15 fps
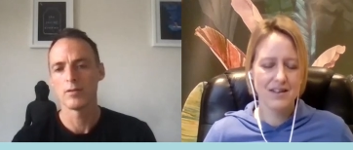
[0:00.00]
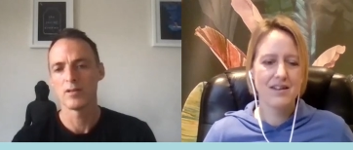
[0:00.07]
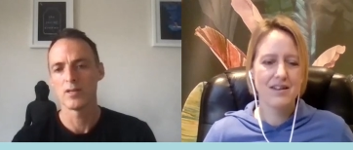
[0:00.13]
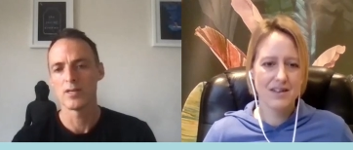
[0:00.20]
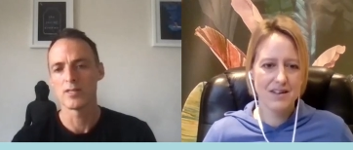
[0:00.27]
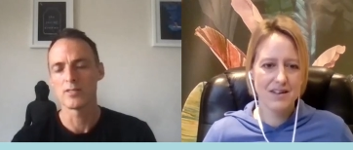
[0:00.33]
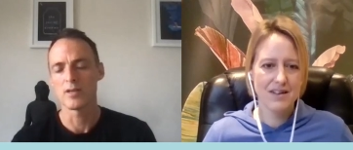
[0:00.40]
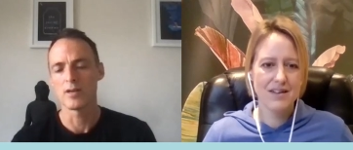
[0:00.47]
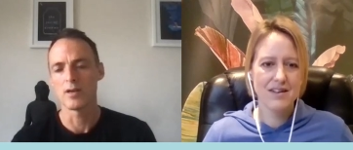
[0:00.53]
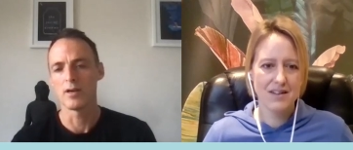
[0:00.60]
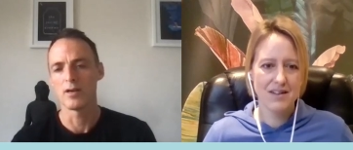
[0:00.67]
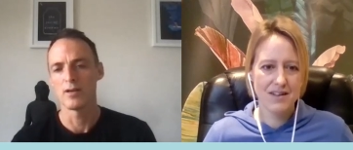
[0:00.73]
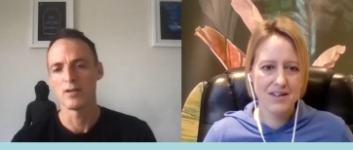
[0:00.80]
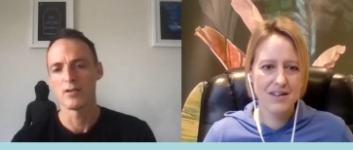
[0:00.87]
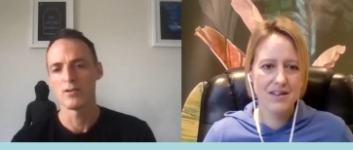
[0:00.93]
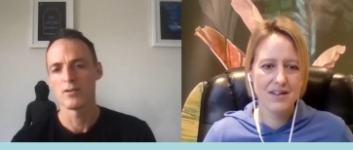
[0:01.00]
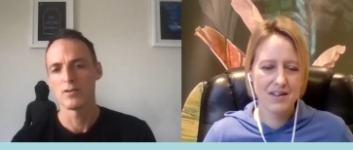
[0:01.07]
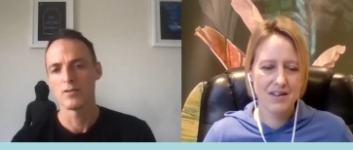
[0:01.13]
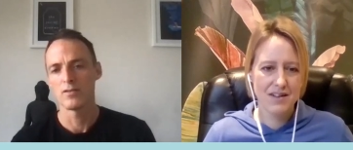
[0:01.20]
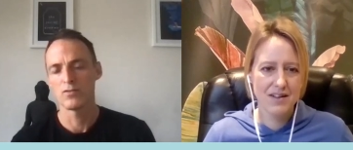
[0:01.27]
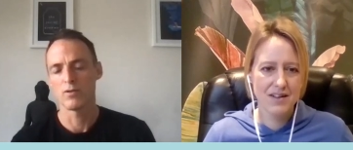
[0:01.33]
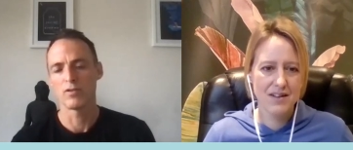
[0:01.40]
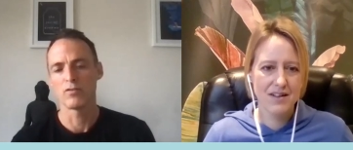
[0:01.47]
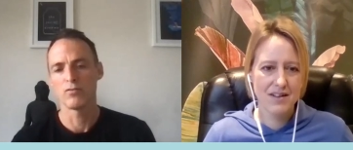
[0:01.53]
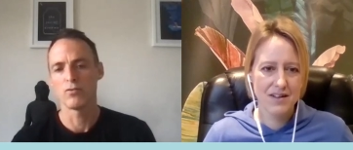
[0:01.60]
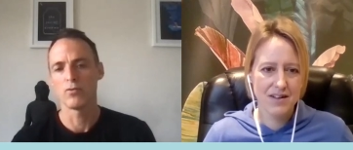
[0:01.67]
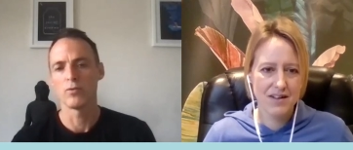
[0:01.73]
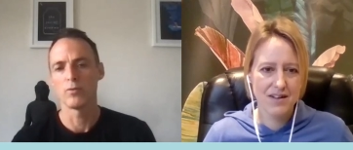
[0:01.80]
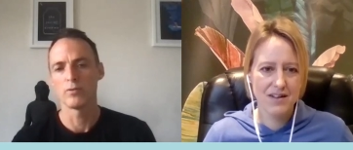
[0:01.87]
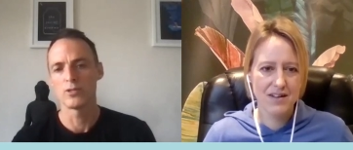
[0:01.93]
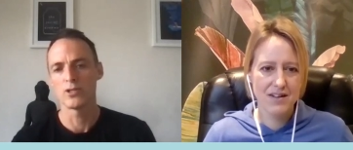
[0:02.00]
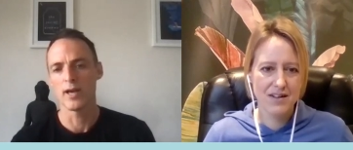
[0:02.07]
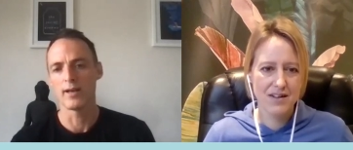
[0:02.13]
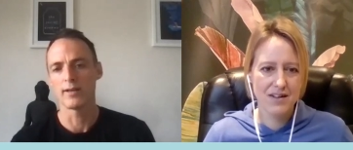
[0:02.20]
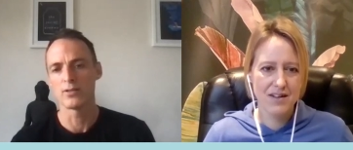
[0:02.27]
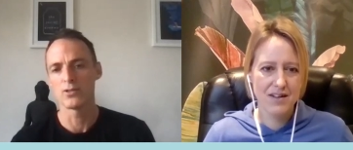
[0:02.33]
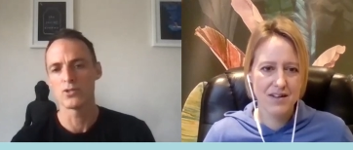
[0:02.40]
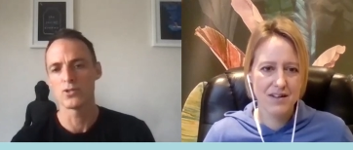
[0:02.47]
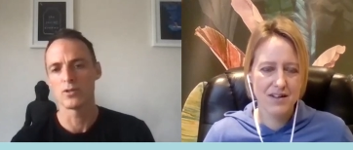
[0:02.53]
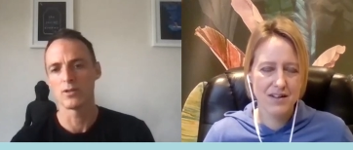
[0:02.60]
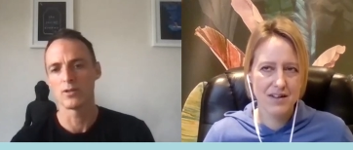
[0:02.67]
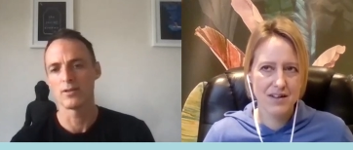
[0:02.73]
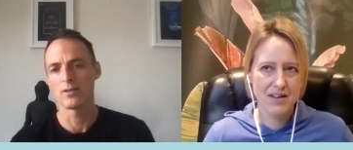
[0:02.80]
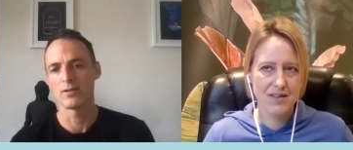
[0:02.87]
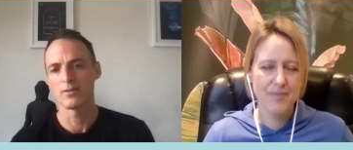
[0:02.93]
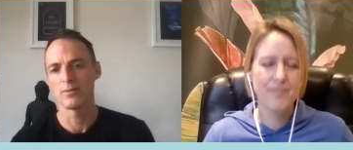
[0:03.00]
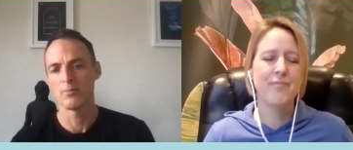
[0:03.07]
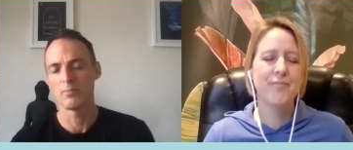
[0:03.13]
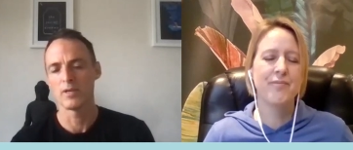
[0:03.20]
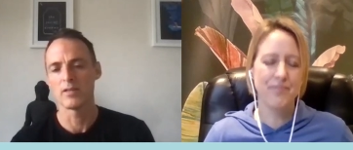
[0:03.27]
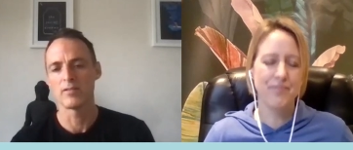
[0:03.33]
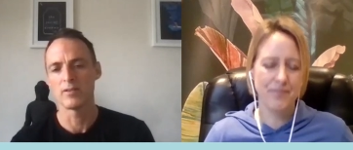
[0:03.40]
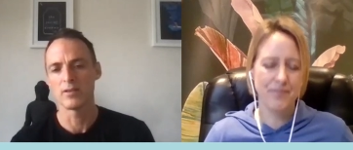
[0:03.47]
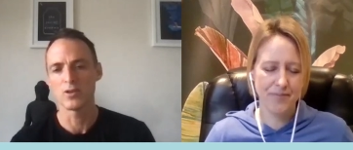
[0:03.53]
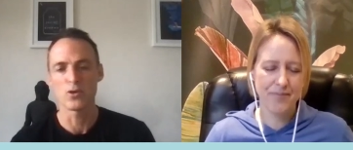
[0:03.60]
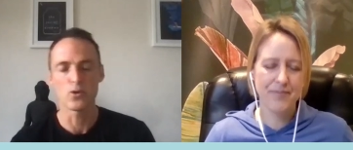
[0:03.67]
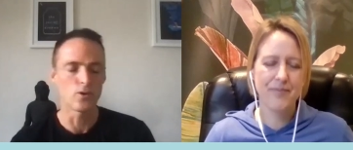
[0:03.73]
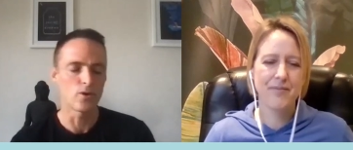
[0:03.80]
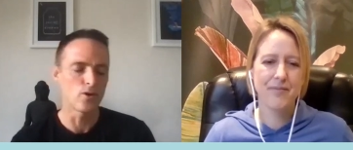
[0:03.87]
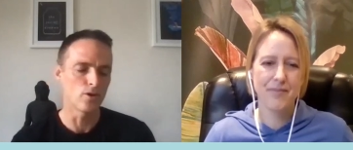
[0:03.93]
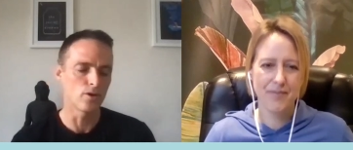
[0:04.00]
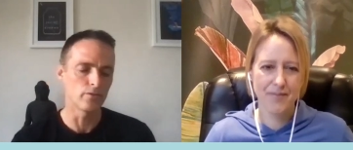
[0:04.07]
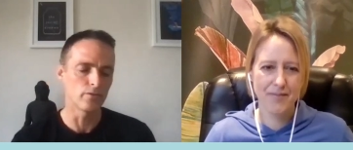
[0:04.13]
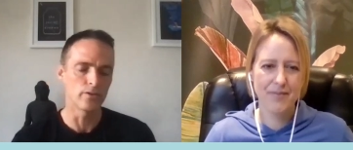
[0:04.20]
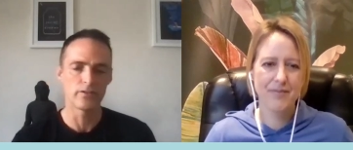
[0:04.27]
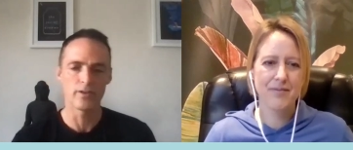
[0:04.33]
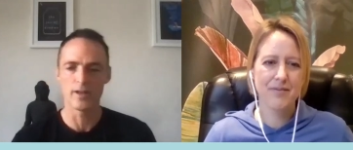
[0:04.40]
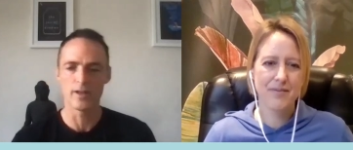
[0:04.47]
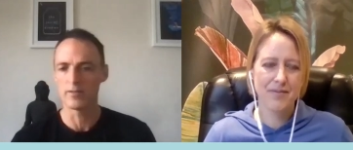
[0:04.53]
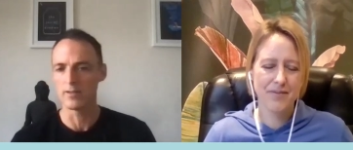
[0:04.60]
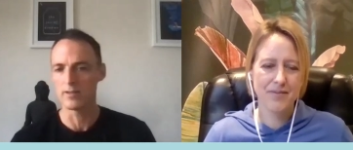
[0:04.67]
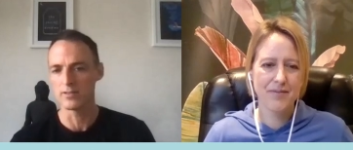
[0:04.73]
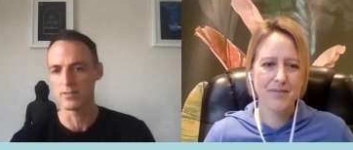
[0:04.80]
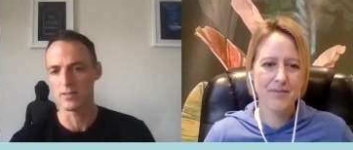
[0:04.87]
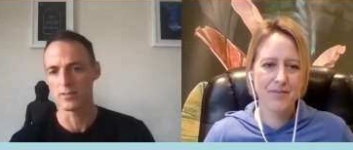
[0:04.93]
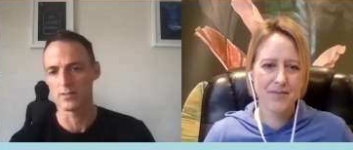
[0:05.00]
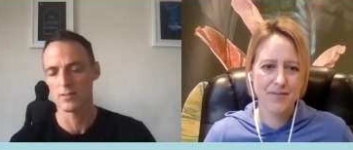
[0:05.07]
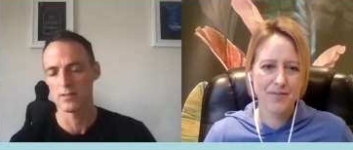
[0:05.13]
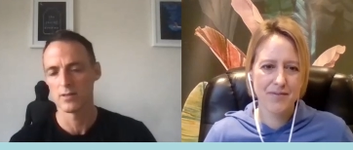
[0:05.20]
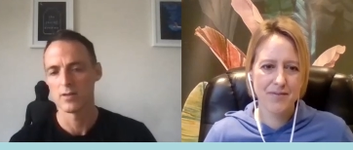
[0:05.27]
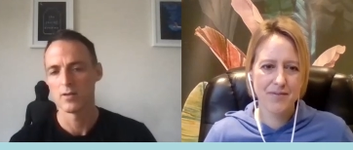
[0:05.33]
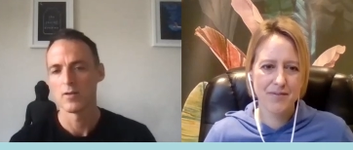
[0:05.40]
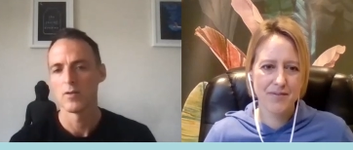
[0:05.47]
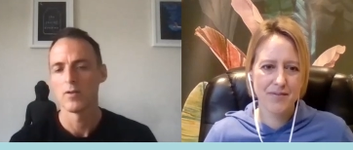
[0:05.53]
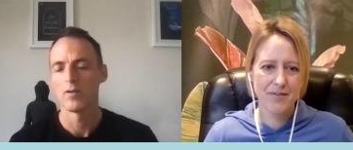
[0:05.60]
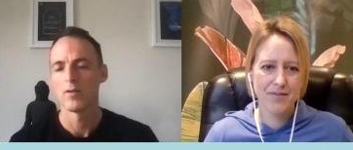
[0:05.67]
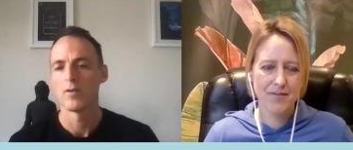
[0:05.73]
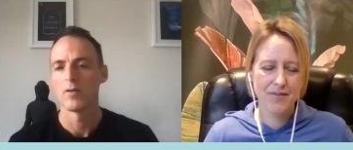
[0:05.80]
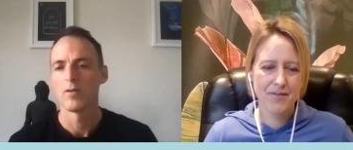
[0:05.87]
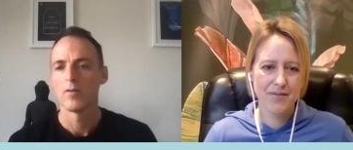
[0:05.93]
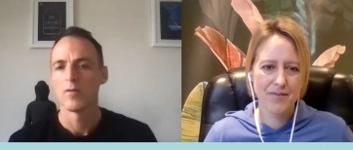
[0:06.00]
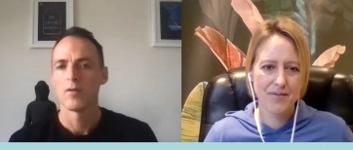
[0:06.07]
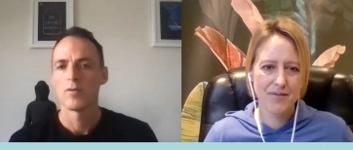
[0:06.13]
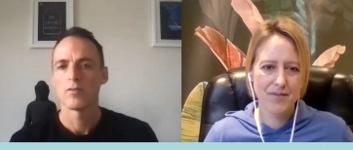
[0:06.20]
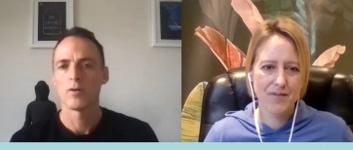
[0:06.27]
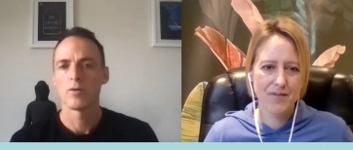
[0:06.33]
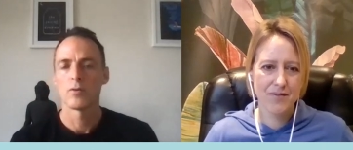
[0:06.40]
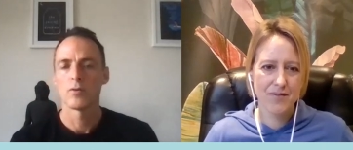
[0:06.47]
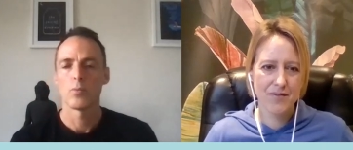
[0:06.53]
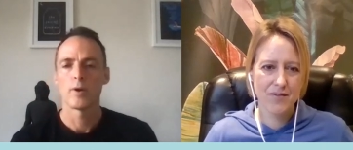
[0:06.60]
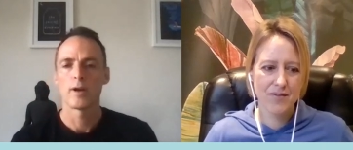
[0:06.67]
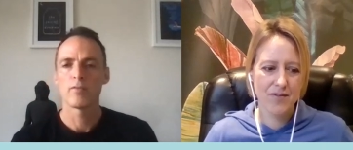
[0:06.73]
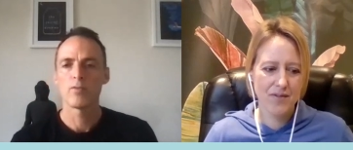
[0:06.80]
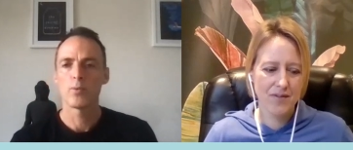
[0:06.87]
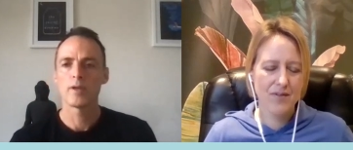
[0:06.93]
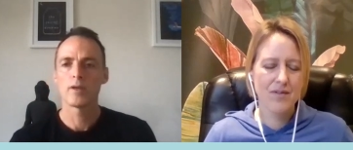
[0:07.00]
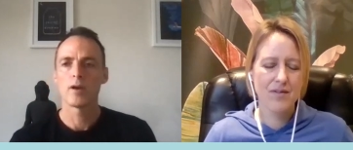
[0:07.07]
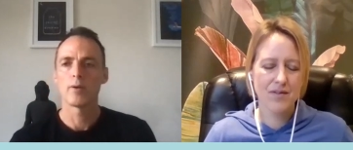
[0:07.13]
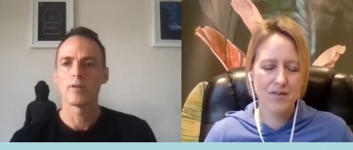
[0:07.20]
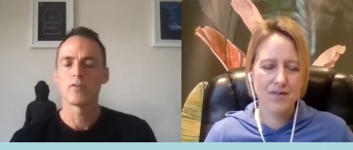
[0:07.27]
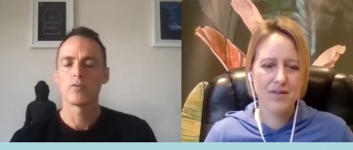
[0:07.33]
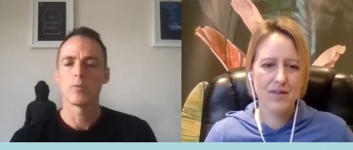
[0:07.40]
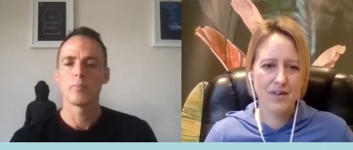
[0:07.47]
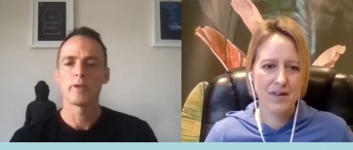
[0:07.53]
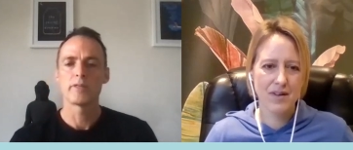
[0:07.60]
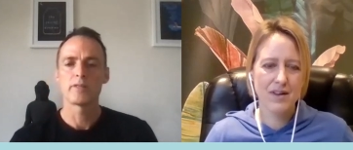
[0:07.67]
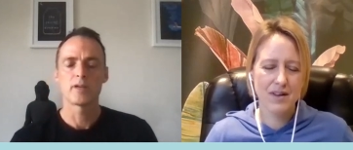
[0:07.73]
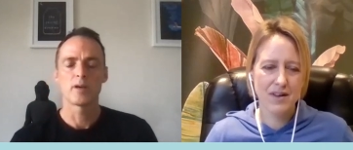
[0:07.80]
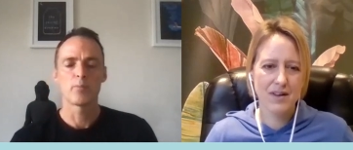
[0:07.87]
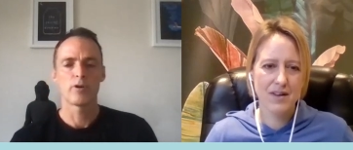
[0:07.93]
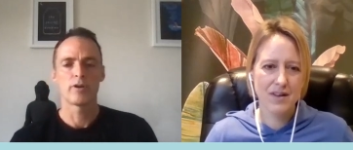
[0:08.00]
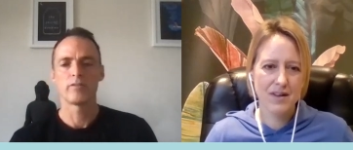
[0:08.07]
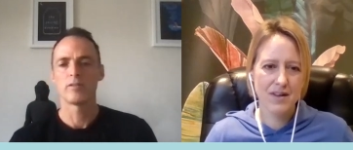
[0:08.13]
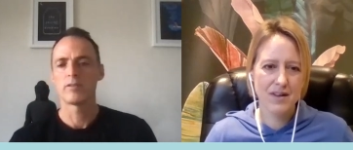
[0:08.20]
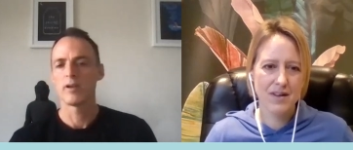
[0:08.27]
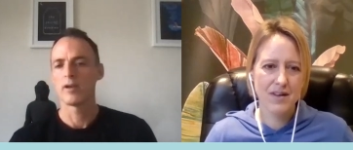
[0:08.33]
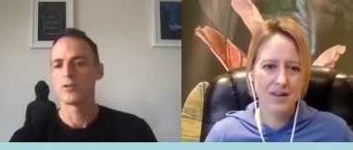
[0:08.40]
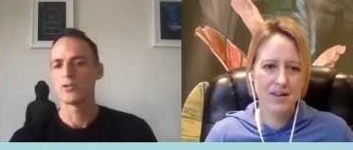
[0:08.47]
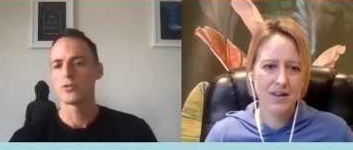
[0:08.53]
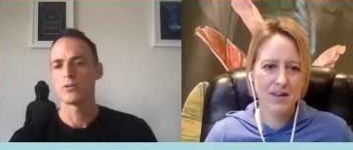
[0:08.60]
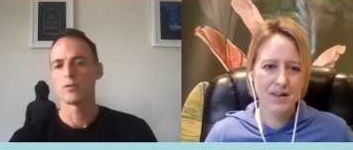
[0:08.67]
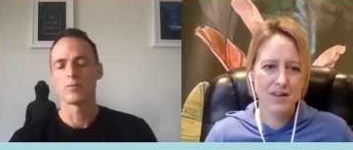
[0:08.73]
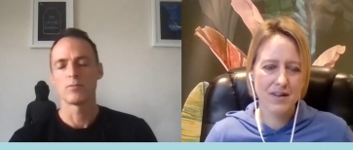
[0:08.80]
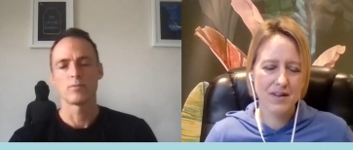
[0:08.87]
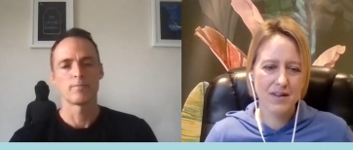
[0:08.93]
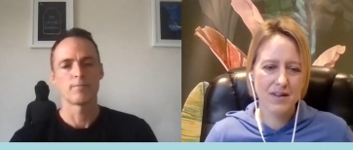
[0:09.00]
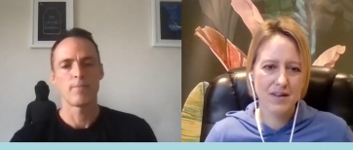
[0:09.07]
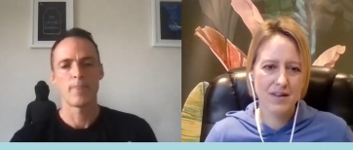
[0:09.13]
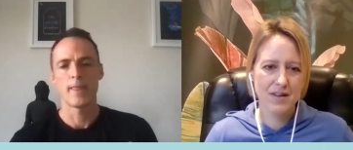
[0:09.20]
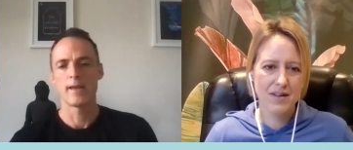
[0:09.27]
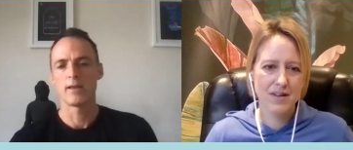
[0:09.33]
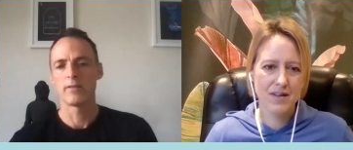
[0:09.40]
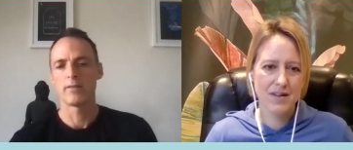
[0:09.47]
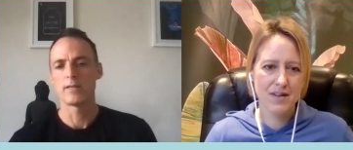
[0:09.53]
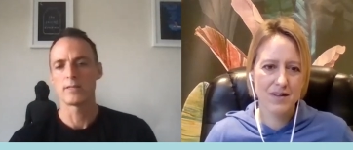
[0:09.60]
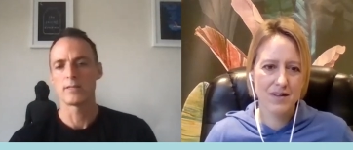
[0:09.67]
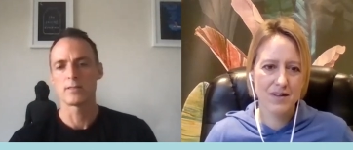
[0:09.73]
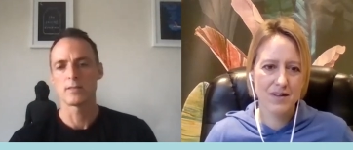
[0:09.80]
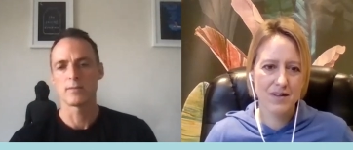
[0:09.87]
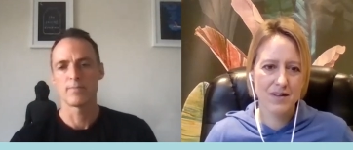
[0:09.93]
Speaker 1: is a stressful, challenging mm. meeting, nervous, any of these things so whenever we go into a meeting, a presentation, any of these